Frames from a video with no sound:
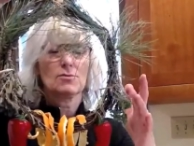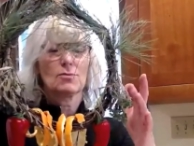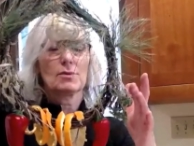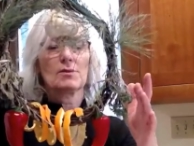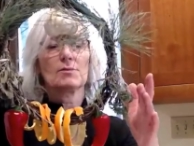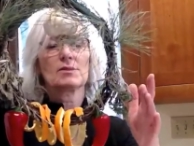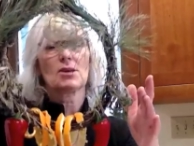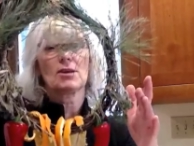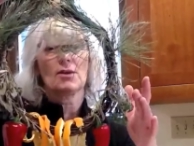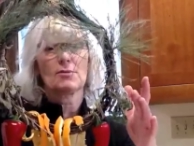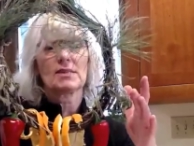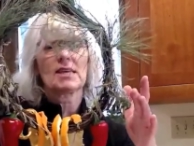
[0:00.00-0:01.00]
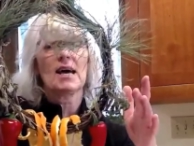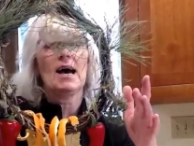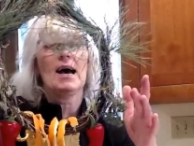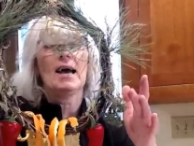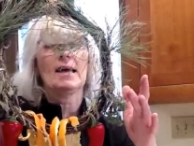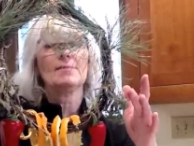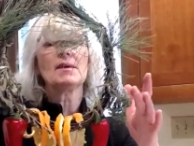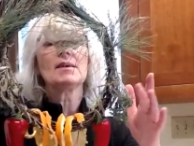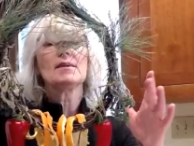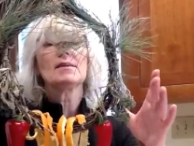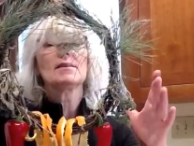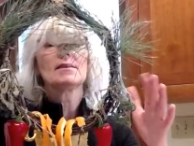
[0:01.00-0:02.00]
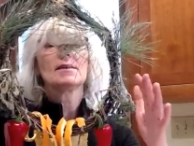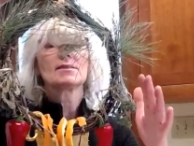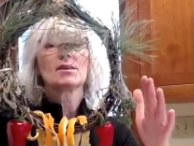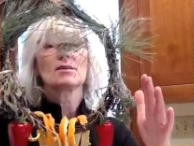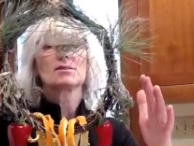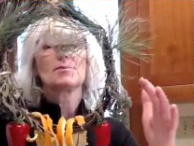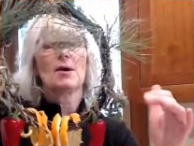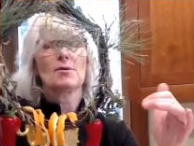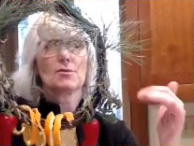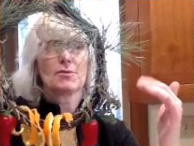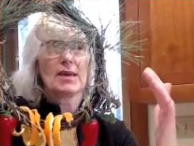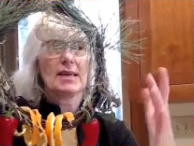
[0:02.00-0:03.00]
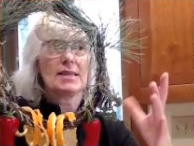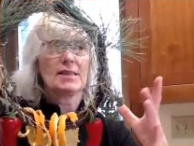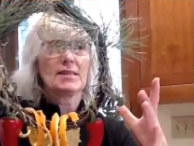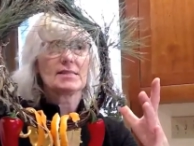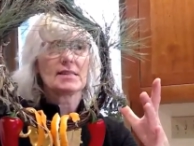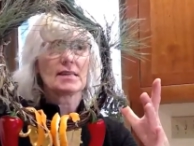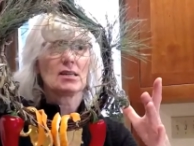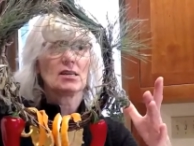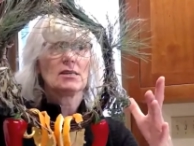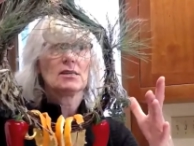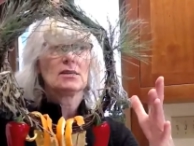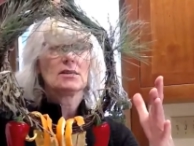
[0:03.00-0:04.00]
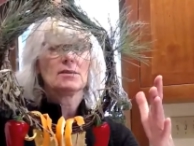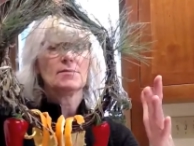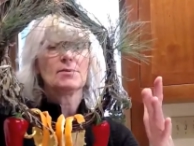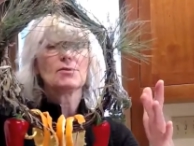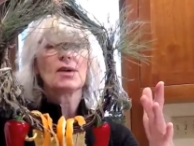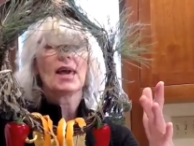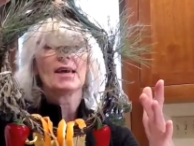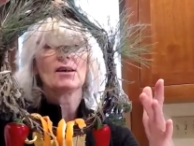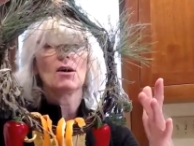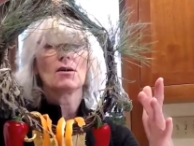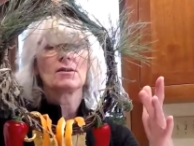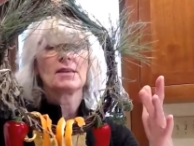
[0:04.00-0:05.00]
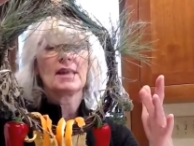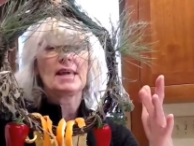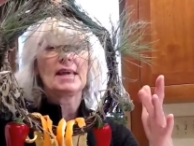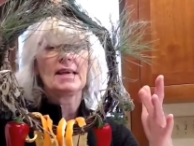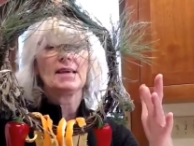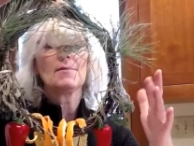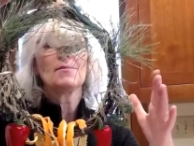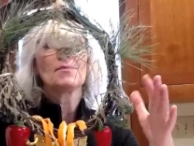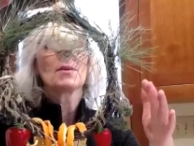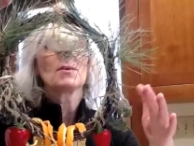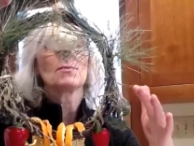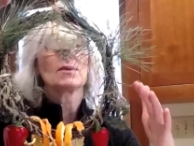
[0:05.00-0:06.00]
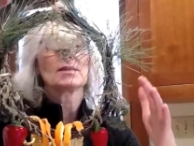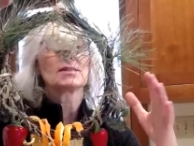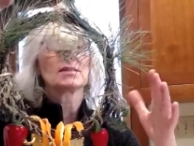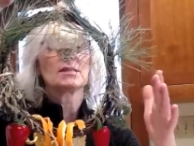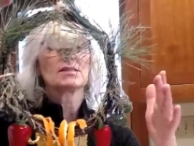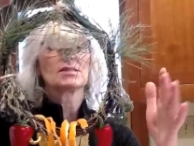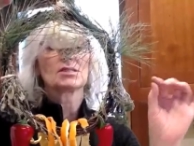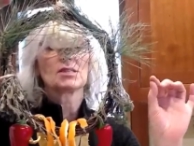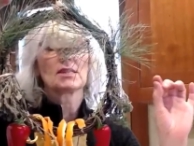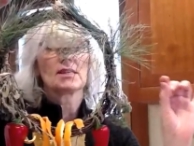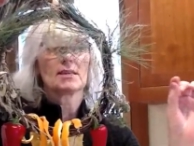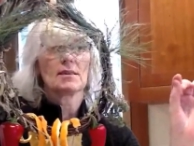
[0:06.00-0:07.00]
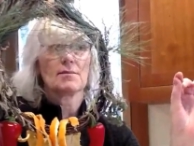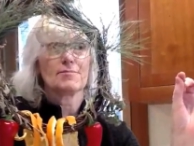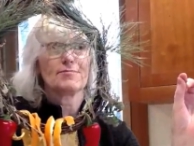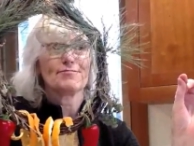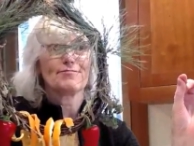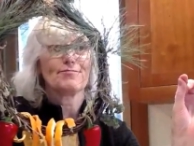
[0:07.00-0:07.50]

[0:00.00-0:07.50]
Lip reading: with thyme. We talked about creating these little bouquet garni, which is just a little